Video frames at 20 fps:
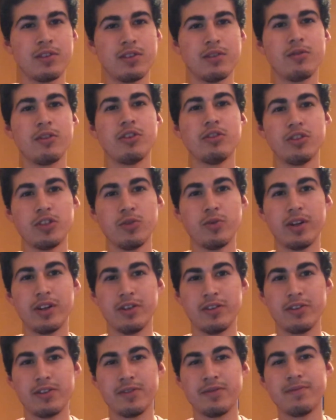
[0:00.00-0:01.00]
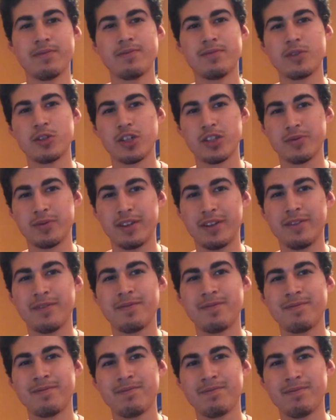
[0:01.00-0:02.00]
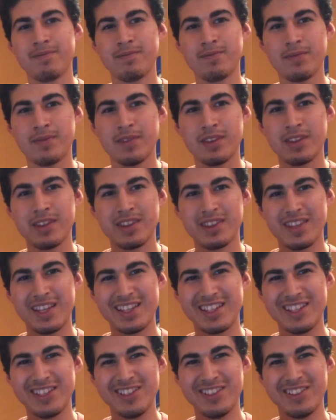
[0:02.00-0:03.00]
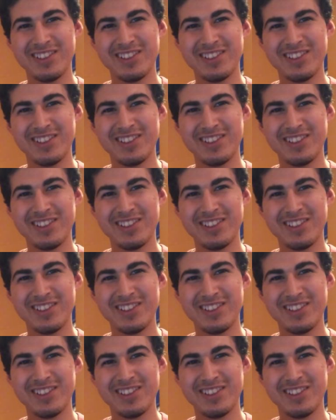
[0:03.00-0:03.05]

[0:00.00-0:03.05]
It'll do wonders, trust me. Thank you.